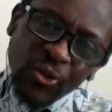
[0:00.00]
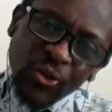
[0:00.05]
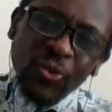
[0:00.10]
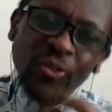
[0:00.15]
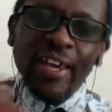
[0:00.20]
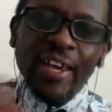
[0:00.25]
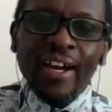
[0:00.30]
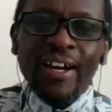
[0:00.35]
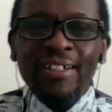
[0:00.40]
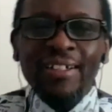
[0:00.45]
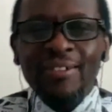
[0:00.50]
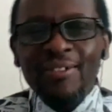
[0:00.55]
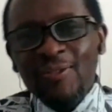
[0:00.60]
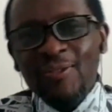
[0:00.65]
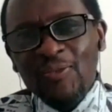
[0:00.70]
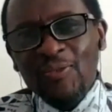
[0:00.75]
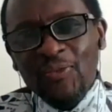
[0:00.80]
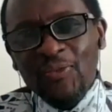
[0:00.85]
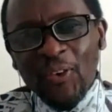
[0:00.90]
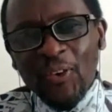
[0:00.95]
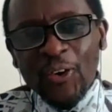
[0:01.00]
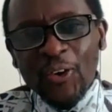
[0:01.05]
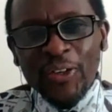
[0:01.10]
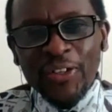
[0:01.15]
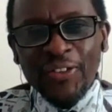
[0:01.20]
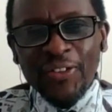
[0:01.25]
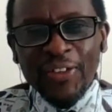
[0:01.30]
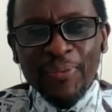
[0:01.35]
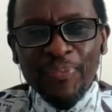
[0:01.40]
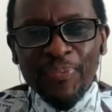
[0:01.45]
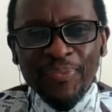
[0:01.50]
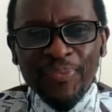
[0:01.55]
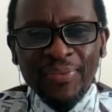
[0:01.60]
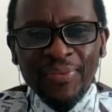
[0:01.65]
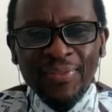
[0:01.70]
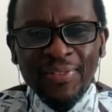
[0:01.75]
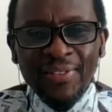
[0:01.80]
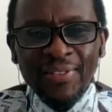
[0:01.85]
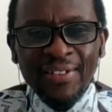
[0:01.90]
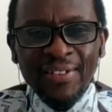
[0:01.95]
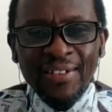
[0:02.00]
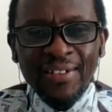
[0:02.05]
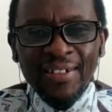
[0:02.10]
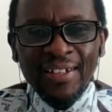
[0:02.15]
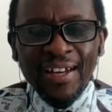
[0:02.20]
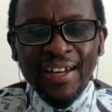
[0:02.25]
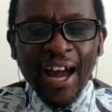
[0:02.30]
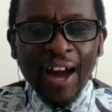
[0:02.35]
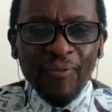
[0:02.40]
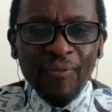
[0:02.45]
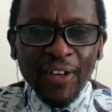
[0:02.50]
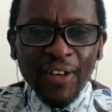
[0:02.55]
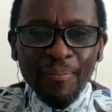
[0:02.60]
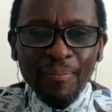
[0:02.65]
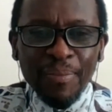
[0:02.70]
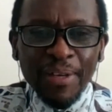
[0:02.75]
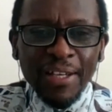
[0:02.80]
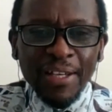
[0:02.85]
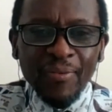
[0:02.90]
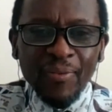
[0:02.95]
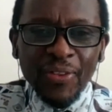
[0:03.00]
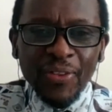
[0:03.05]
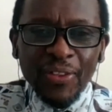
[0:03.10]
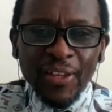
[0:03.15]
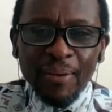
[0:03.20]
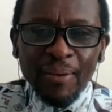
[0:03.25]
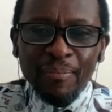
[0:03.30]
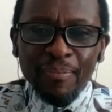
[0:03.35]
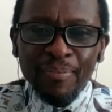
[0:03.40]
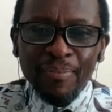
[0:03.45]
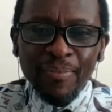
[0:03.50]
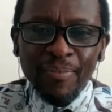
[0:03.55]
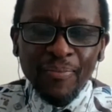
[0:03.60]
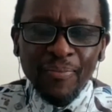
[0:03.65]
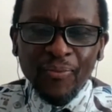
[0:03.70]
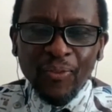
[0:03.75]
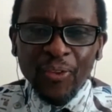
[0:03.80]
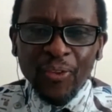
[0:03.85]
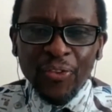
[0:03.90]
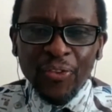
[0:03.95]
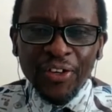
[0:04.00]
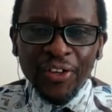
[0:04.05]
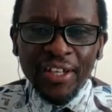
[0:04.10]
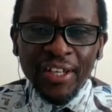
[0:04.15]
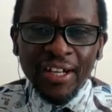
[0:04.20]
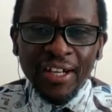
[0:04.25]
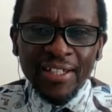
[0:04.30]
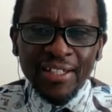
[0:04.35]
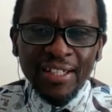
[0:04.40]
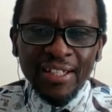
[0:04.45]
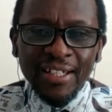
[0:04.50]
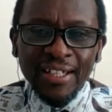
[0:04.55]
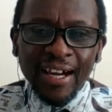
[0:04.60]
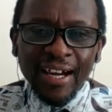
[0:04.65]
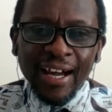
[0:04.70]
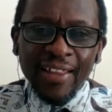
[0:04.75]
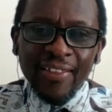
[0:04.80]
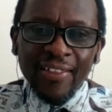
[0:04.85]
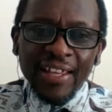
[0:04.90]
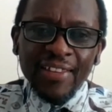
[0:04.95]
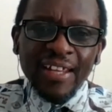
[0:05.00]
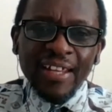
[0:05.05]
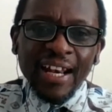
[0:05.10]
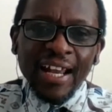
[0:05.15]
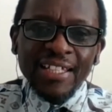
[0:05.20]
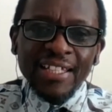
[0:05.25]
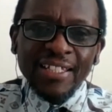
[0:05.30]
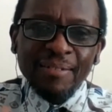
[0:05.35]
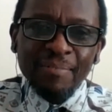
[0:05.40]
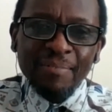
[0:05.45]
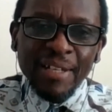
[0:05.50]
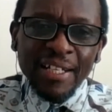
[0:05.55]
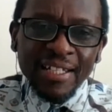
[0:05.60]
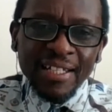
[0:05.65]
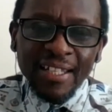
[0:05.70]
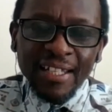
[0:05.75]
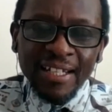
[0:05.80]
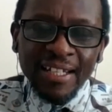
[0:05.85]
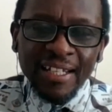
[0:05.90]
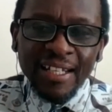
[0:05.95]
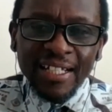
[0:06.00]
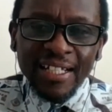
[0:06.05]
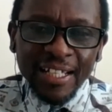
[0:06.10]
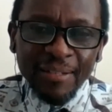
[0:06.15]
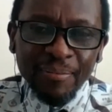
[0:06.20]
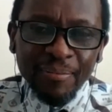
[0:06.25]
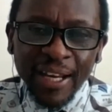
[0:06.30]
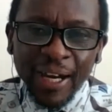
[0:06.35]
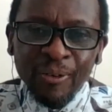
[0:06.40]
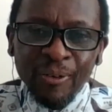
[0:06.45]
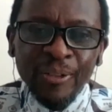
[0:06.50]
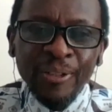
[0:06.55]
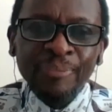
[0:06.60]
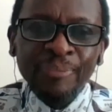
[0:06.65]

there following them after being with them for 3 years. And then the last minute they let him down.